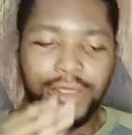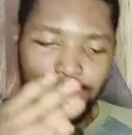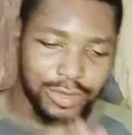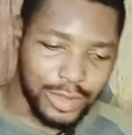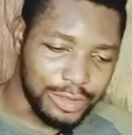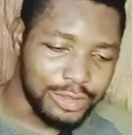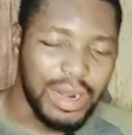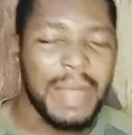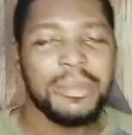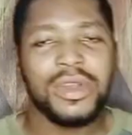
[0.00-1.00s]

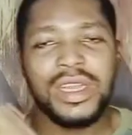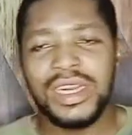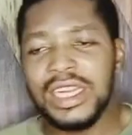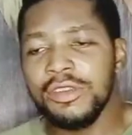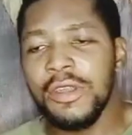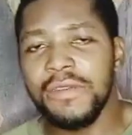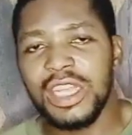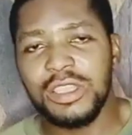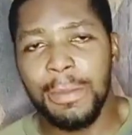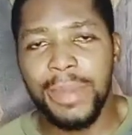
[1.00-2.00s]
Subscribe, click the
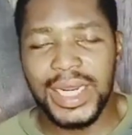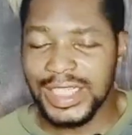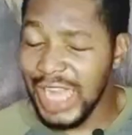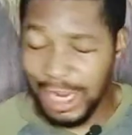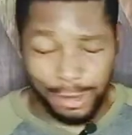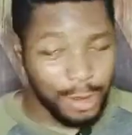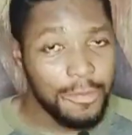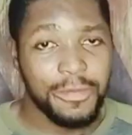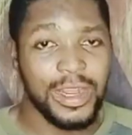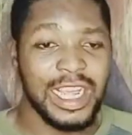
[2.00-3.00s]
notification button, and
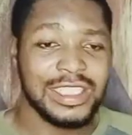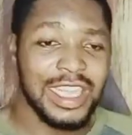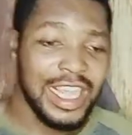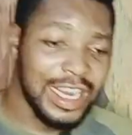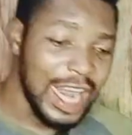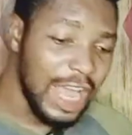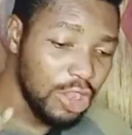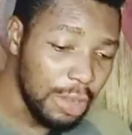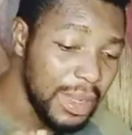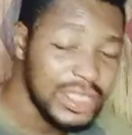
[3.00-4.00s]
don't forget, like,
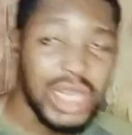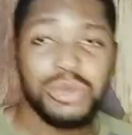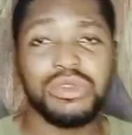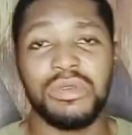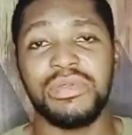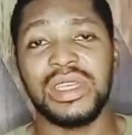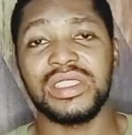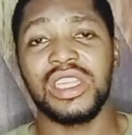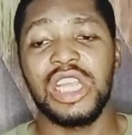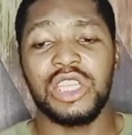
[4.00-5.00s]
comment, share with your friends,